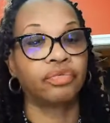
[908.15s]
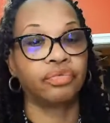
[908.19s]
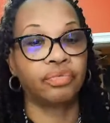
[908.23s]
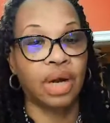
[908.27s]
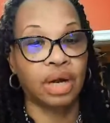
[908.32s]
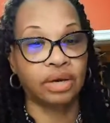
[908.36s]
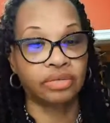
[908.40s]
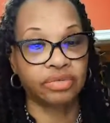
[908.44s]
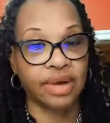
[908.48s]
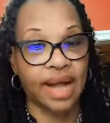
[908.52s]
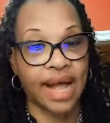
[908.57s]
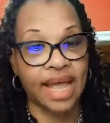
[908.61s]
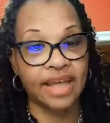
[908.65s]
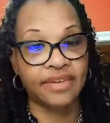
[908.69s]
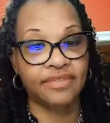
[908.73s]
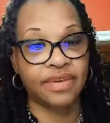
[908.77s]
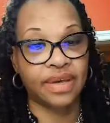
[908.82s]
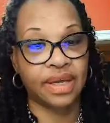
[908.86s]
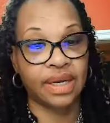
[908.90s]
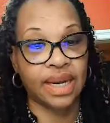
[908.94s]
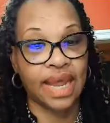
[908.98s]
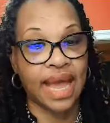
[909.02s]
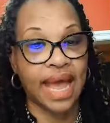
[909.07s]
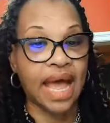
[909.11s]

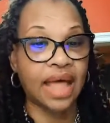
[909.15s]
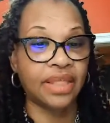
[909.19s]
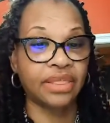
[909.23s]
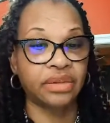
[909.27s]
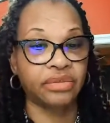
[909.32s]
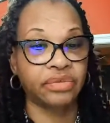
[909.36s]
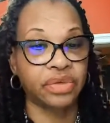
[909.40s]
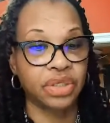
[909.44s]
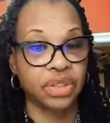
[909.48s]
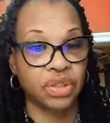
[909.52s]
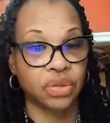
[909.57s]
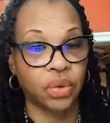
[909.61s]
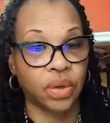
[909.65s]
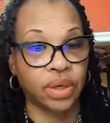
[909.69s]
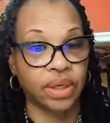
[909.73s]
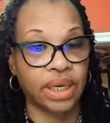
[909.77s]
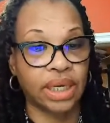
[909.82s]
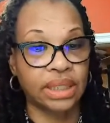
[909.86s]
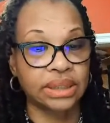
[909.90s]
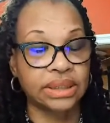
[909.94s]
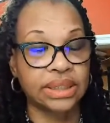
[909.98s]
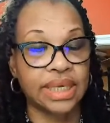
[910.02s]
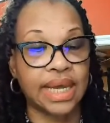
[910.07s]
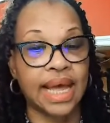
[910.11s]
arriving at the resort
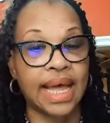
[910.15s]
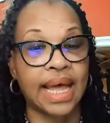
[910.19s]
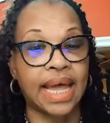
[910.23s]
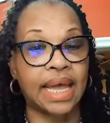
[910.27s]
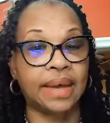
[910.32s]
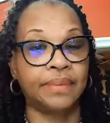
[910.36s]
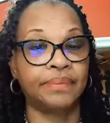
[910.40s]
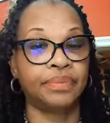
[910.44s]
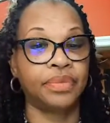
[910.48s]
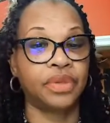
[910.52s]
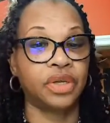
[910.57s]
on time.